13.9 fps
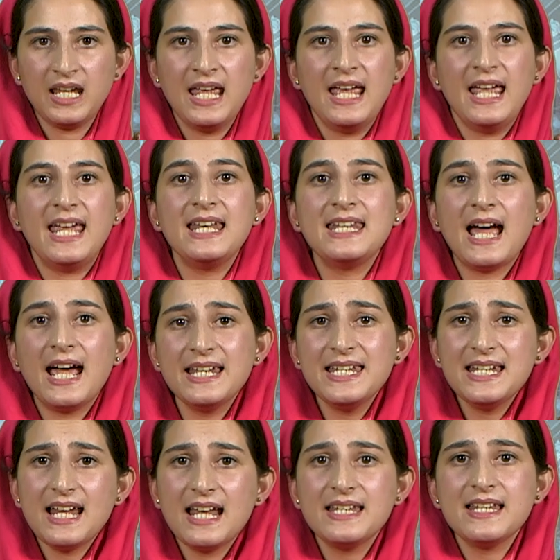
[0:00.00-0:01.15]
In
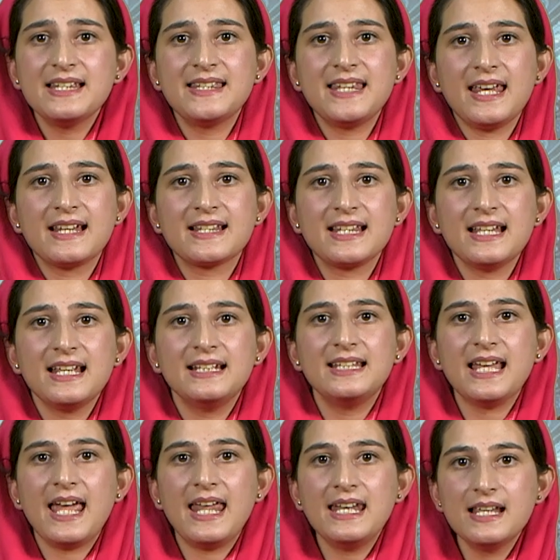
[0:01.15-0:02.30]
1996, the
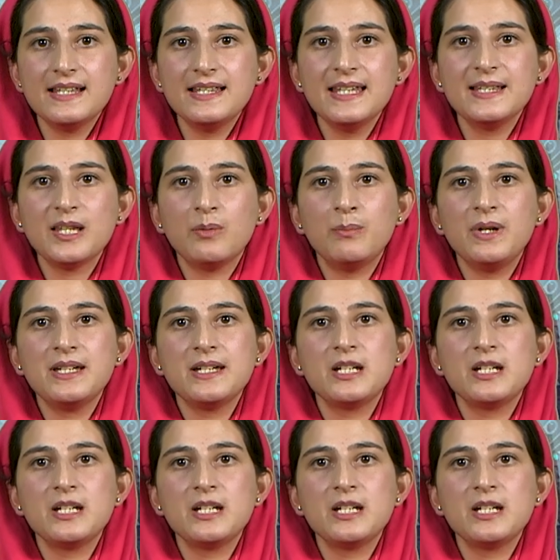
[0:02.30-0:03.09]
NSE submitted a